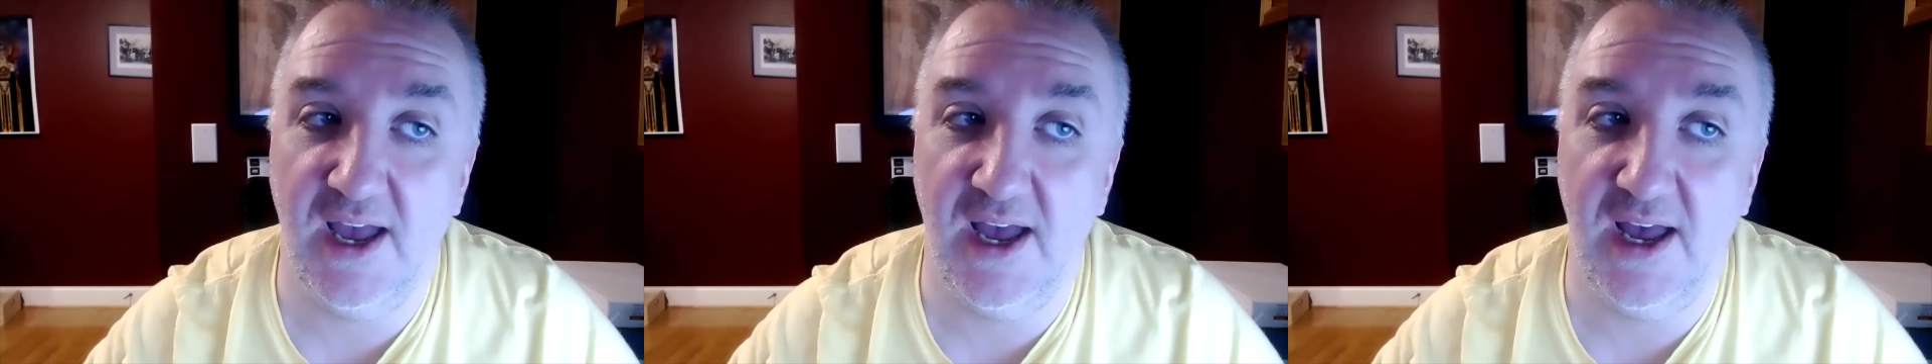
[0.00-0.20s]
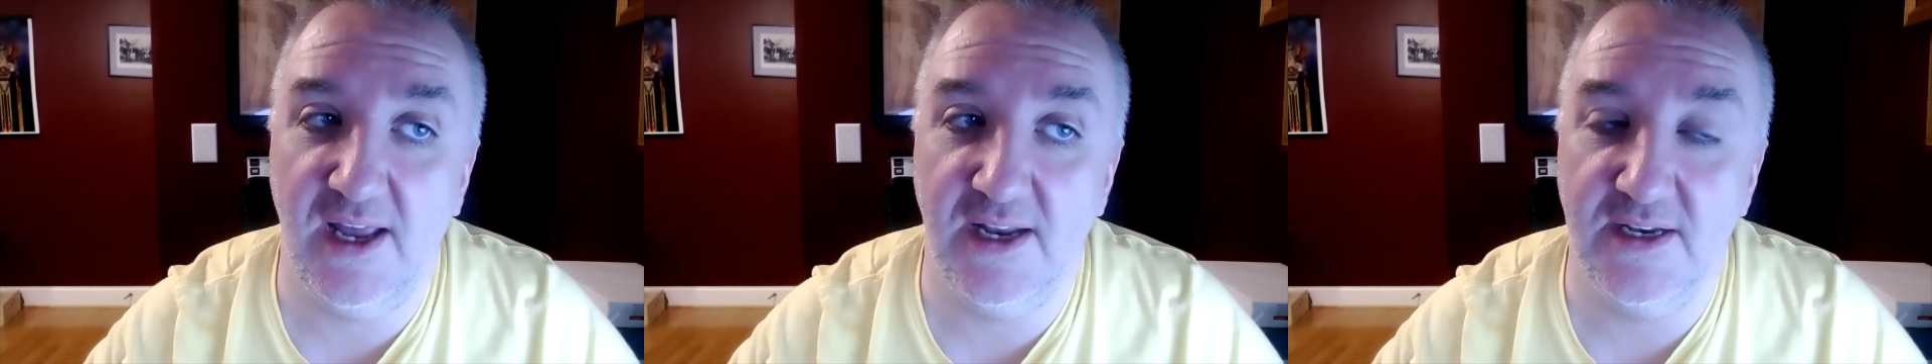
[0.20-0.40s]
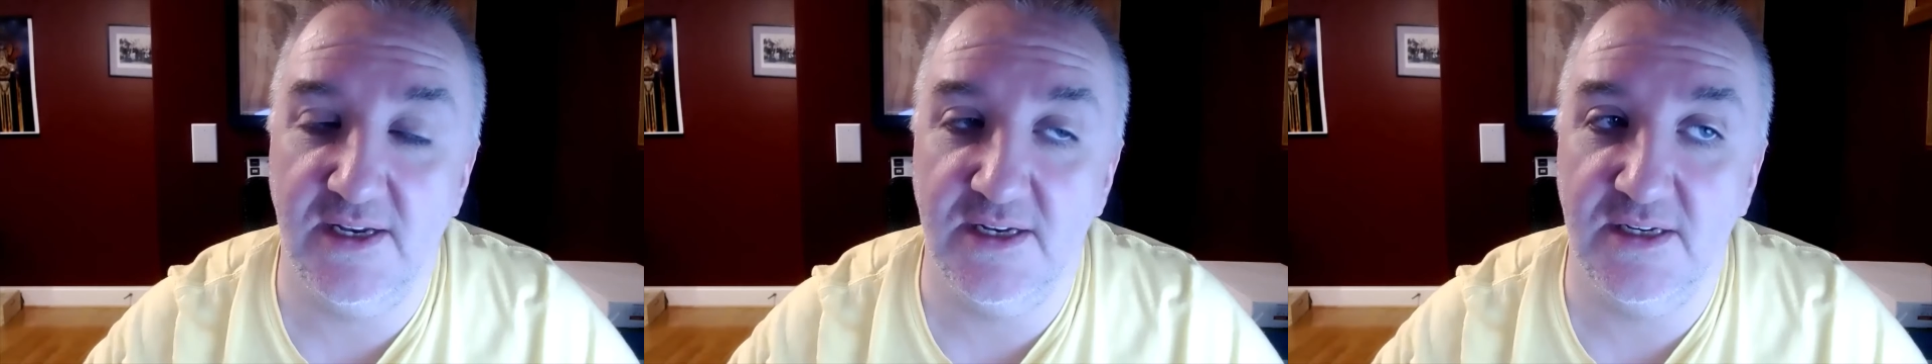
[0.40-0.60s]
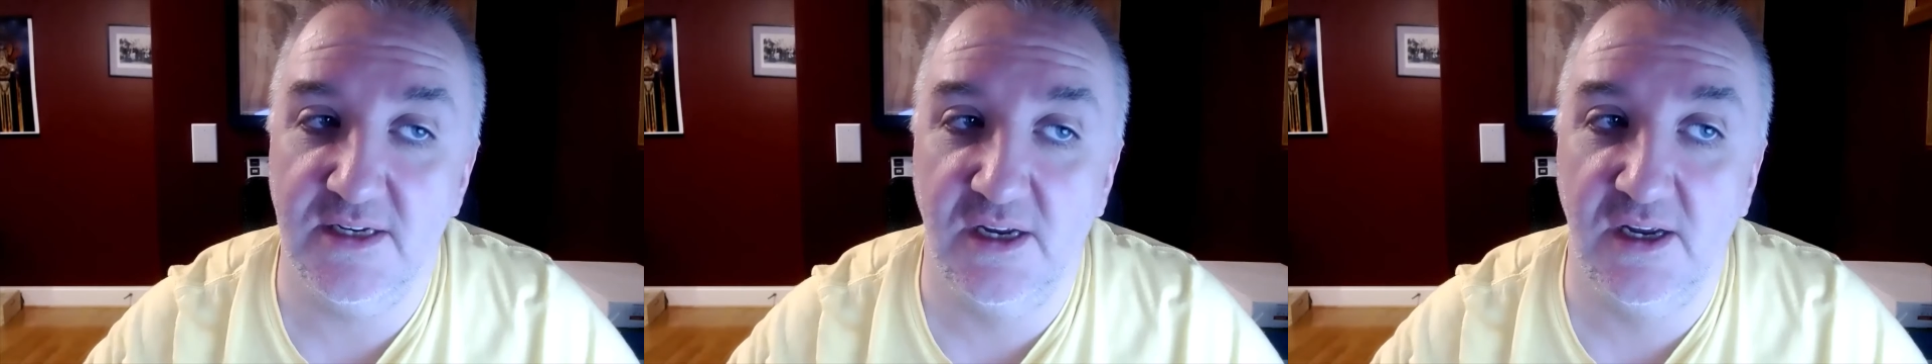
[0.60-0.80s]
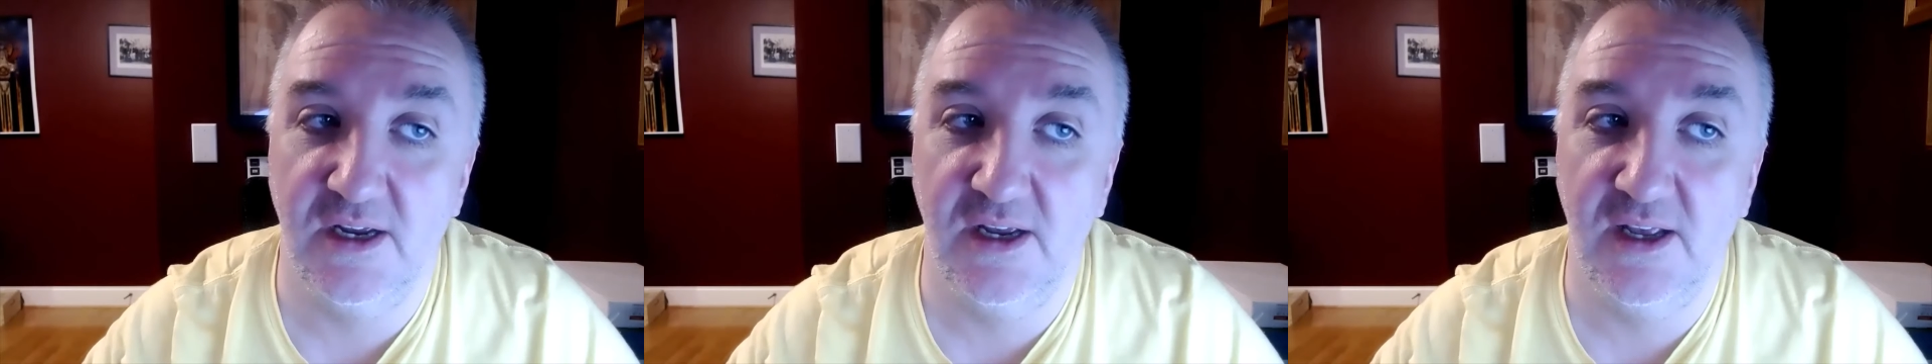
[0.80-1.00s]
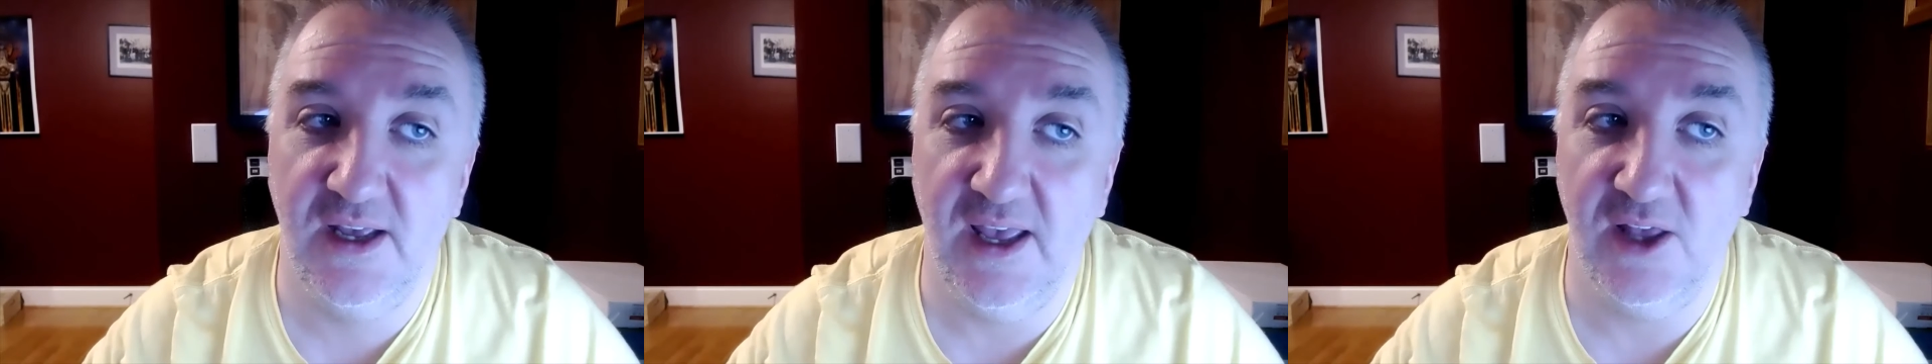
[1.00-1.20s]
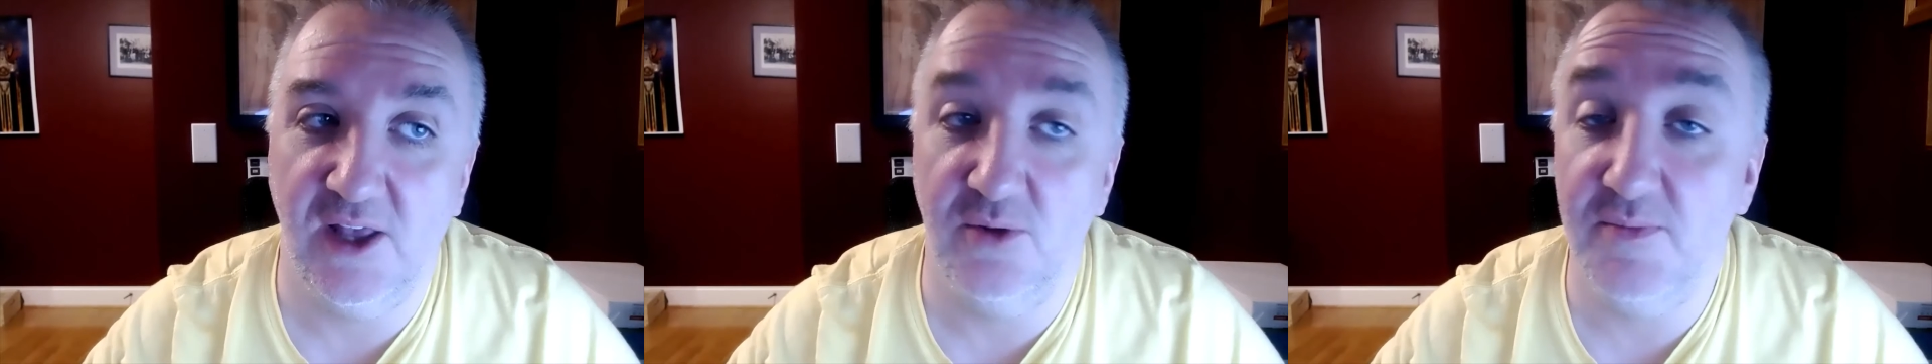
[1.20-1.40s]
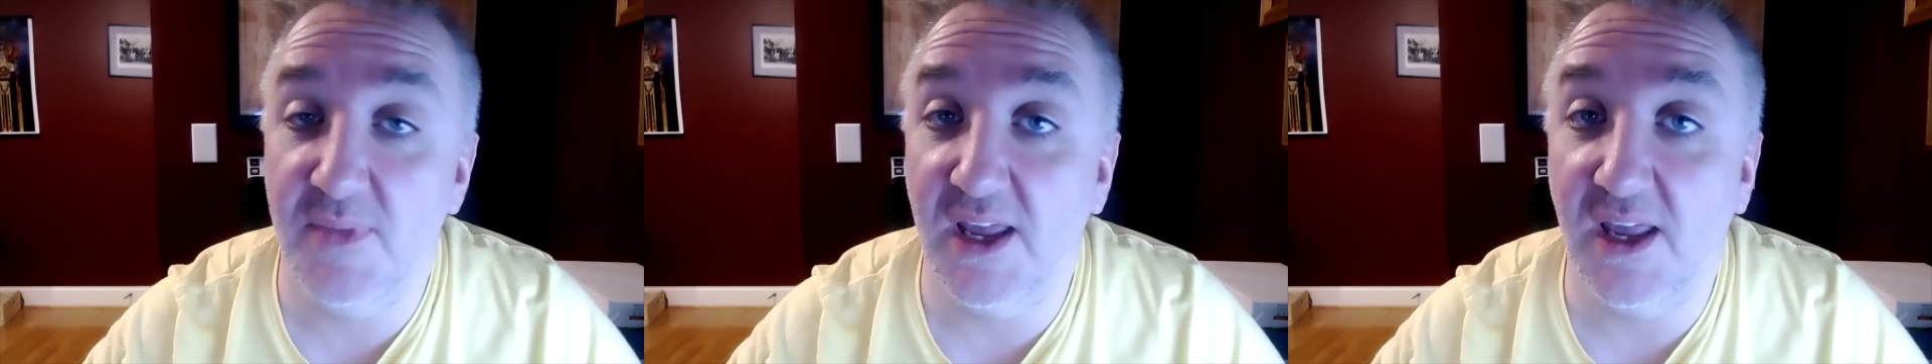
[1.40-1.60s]
and
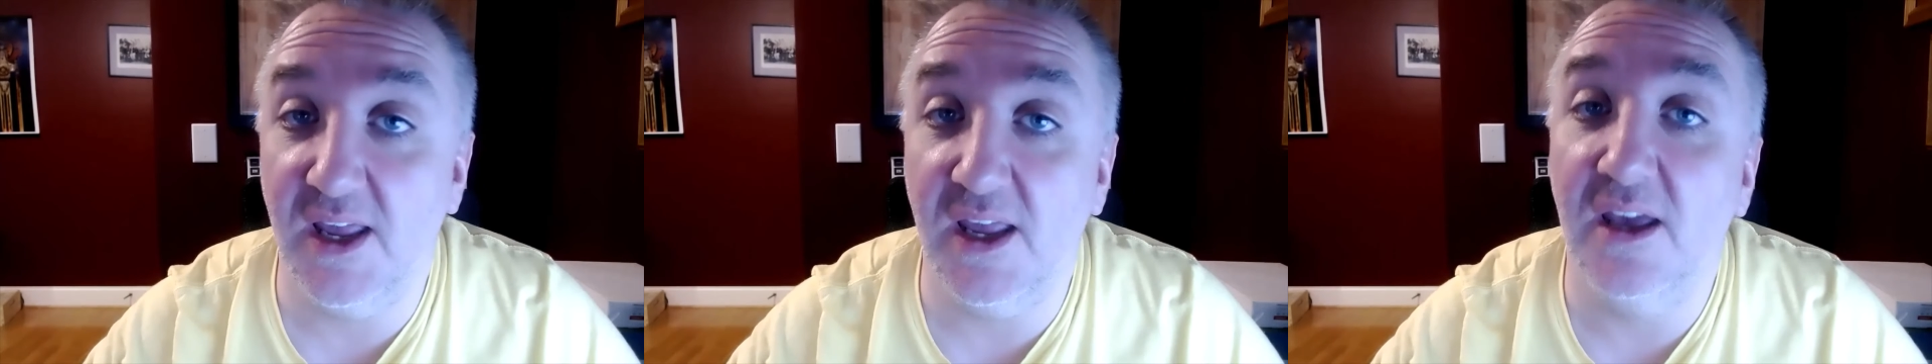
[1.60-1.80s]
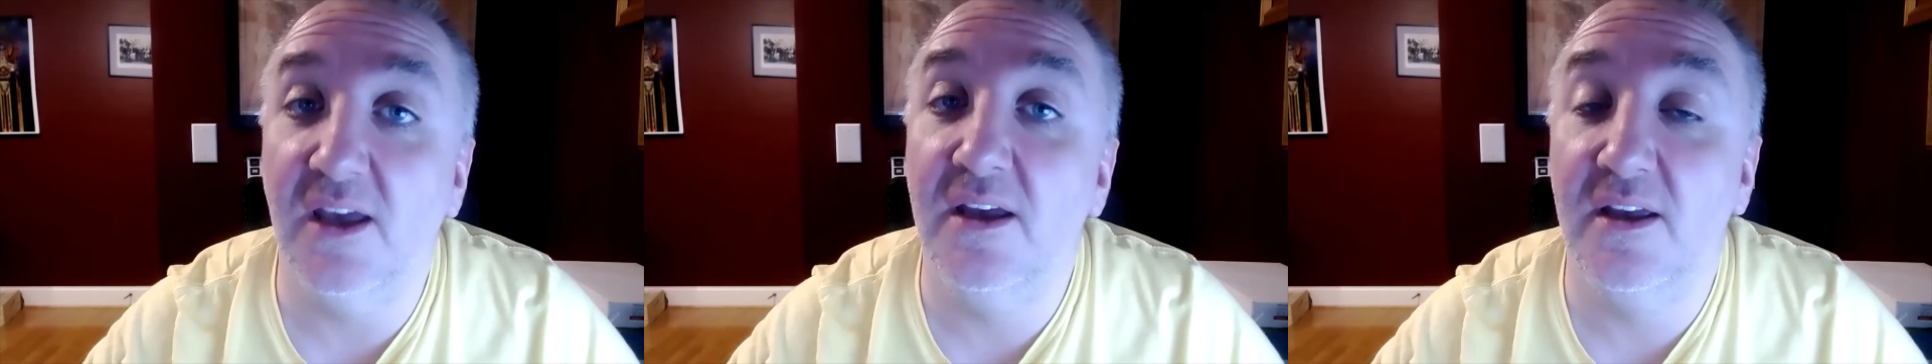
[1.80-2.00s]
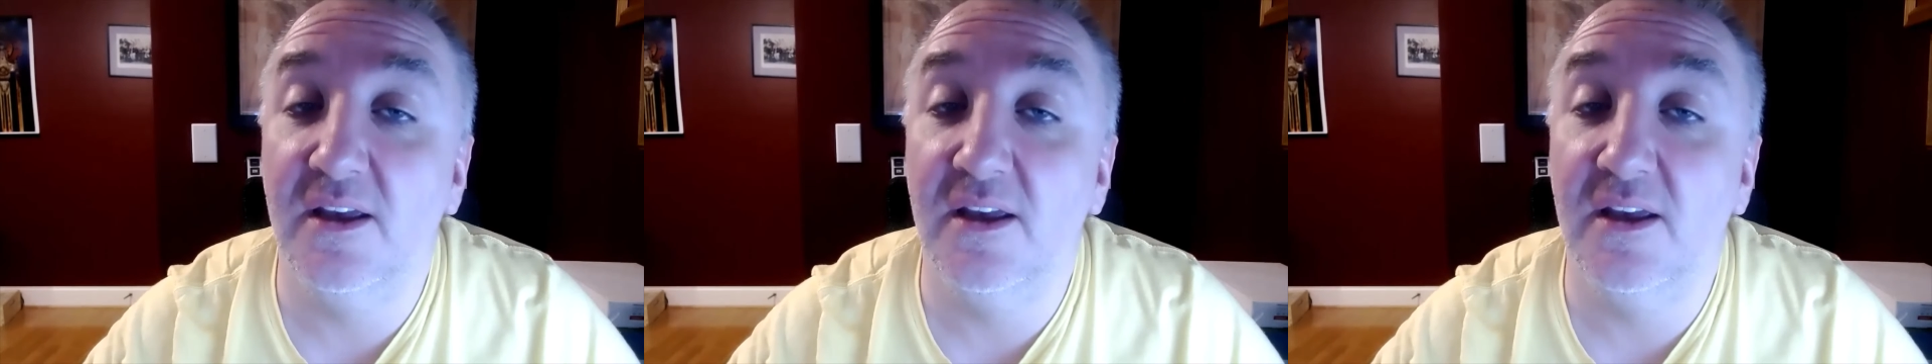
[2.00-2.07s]
help me